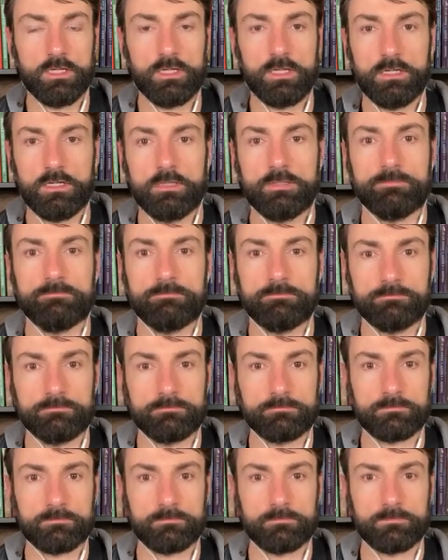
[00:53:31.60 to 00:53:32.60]
Um,
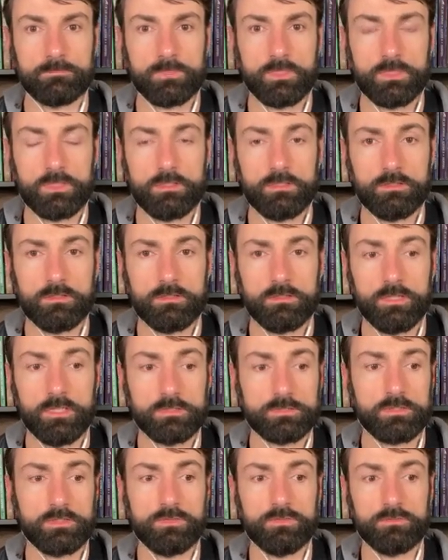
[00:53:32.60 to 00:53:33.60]

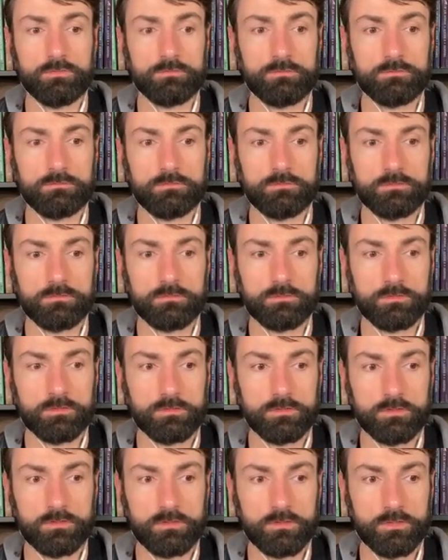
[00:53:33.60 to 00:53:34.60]
also,
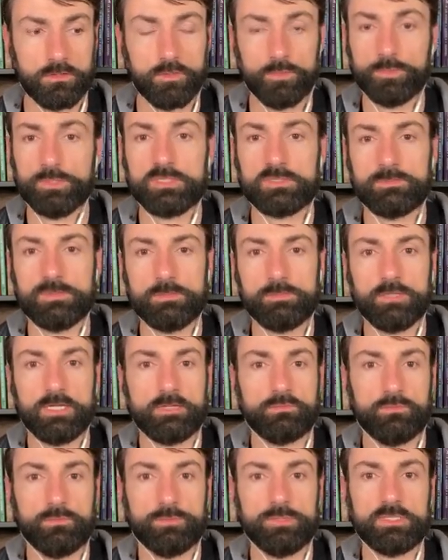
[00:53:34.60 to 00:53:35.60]
obese people
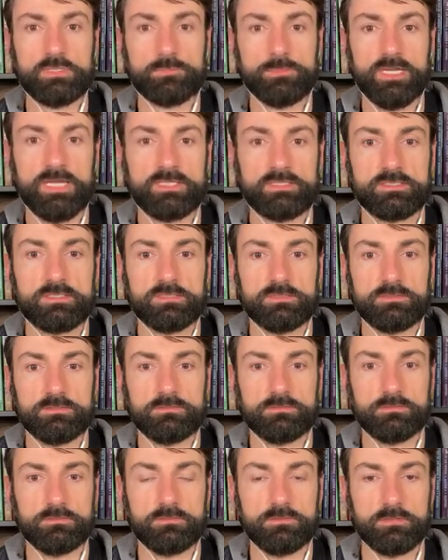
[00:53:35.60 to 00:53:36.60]
have obese pets.
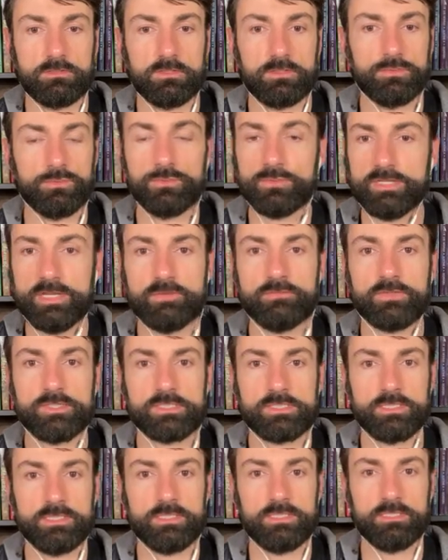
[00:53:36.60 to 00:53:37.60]
You never
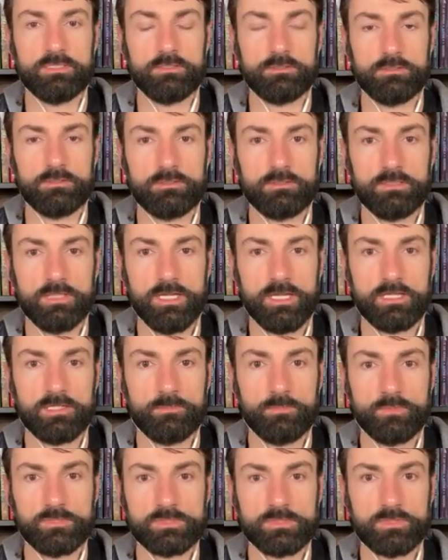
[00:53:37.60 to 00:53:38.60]
see
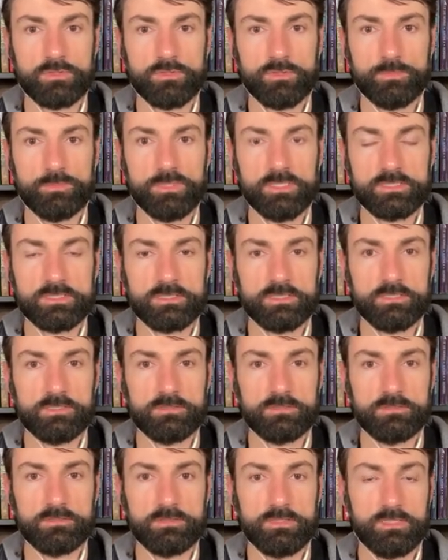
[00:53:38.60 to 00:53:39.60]
animals that are obese
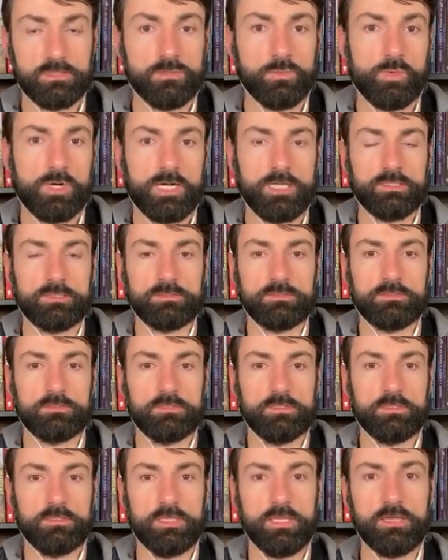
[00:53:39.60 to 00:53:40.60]
in, in the wild.
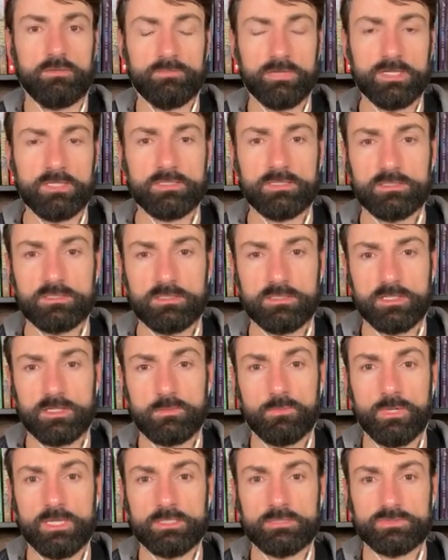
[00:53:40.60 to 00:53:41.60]
If anything, they're
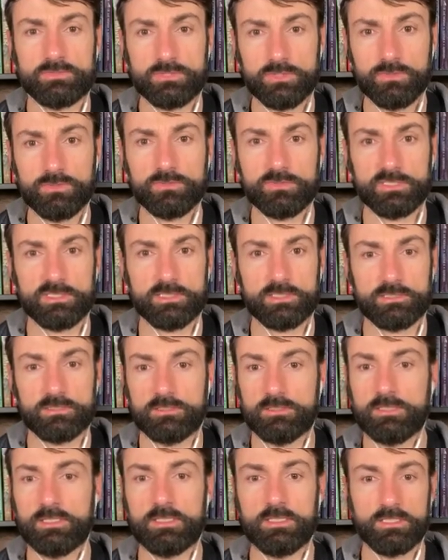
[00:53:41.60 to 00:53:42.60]
like way too
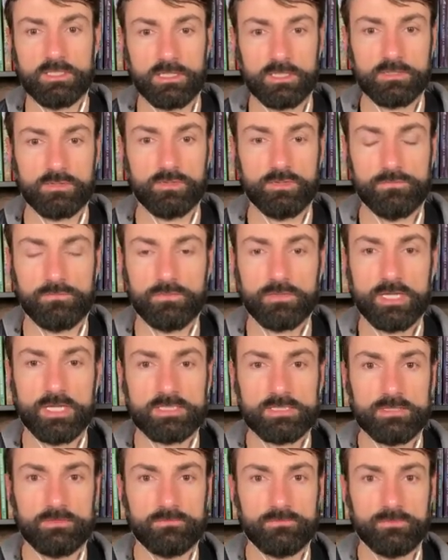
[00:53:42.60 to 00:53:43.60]
lean I don't know if you
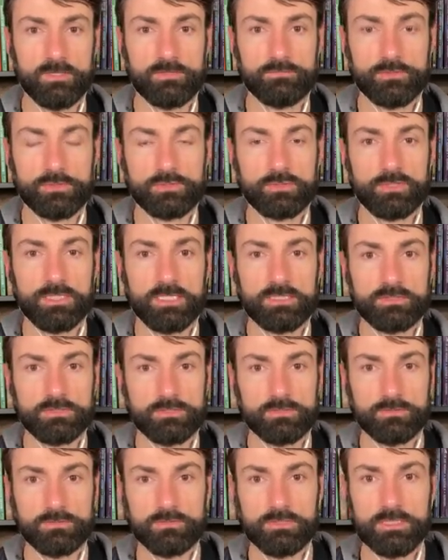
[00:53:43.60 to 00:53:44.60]
guys have ever
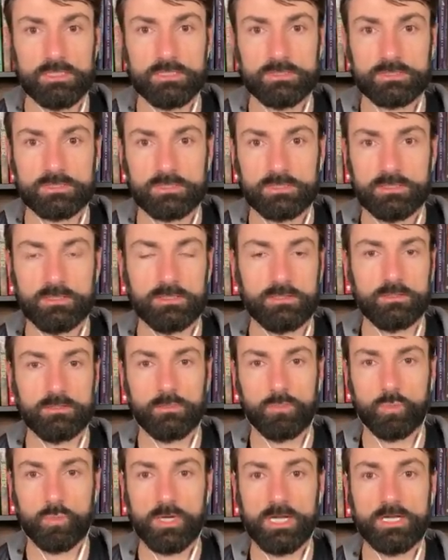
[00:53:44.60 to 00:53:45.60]
tried to eat
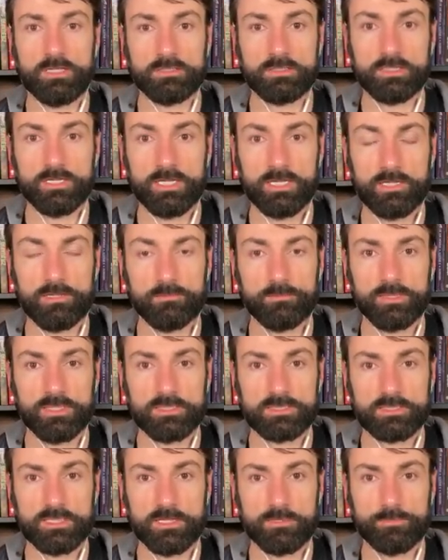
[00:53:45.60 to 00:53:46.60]
wild game,
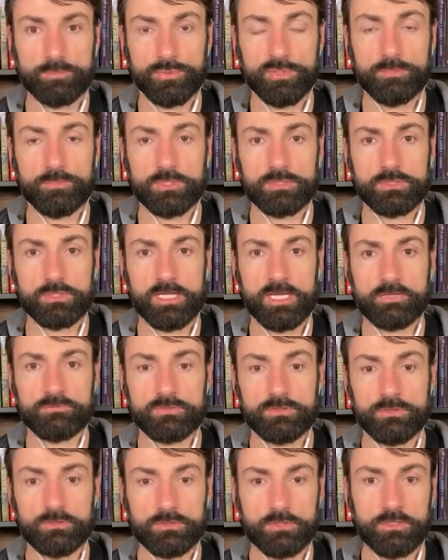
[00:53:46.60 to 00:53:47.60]
but it's like pretty much you
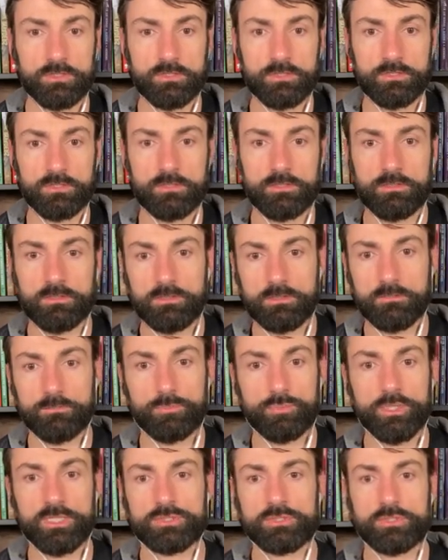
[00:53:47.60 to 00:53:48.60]
have to
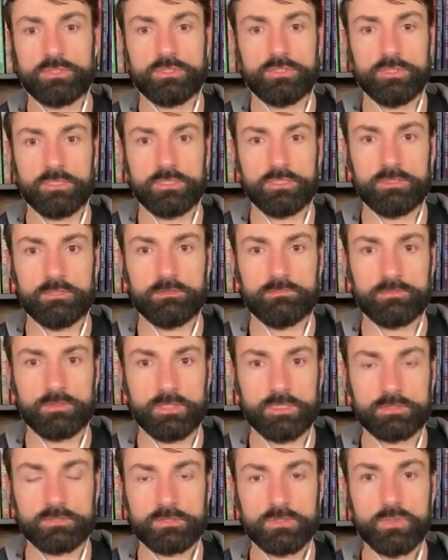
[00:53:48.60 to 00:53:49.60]
pressure cook it
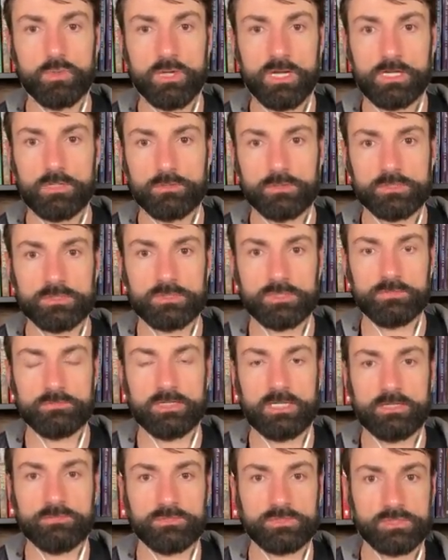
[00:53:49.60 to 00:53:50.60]
for like two hours to
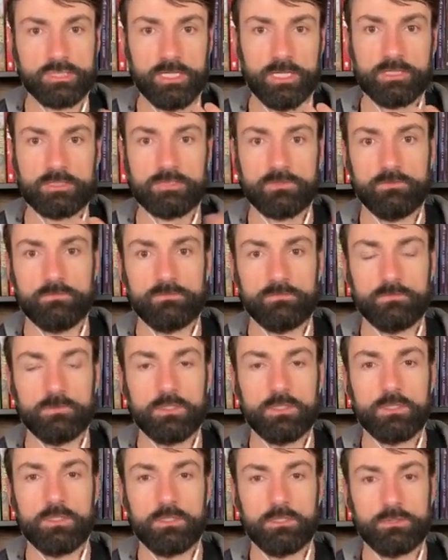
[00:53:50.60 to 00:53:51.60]
even have a chance of
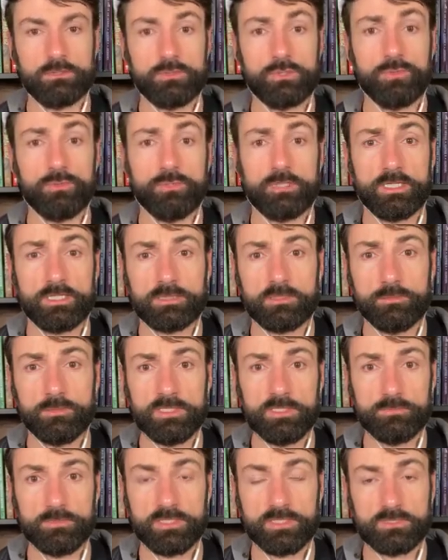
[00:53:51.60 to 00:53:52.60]
chewing at the
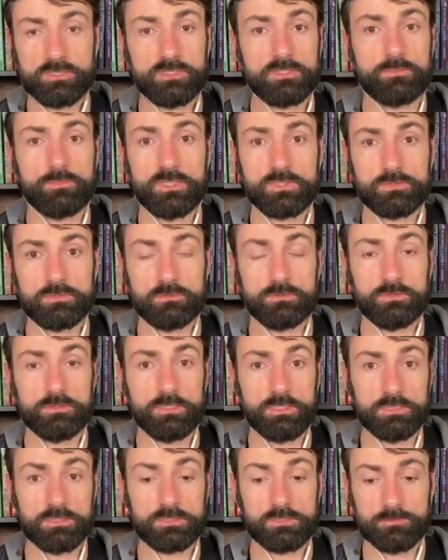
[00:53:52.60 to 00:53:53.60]
meat because these muscle
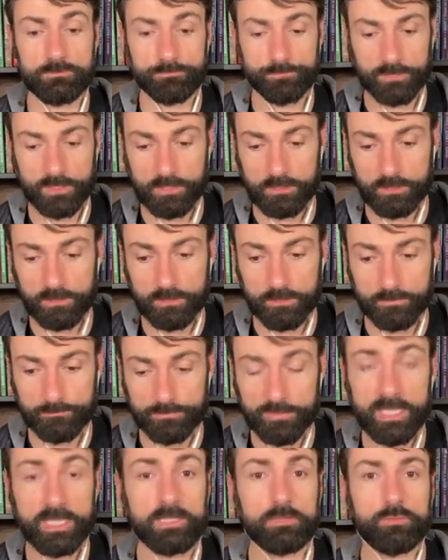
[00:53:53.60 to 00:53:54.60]
these
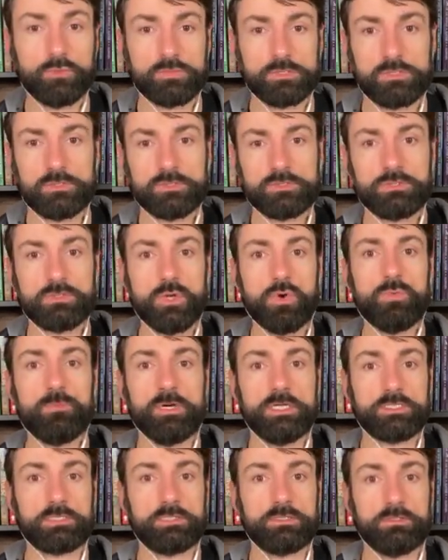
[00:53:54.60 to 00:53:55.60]
um, animals are so
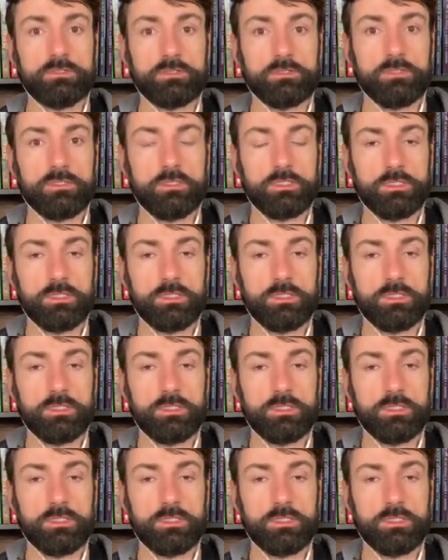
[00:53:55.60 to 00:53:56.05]
muscular.